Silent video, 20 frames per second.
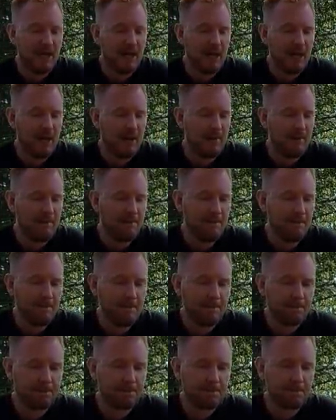
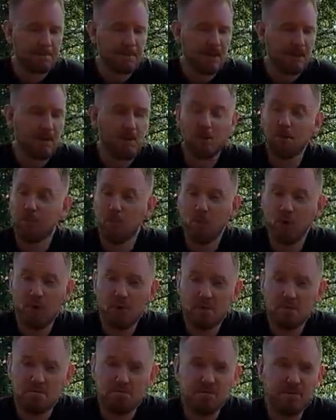On board,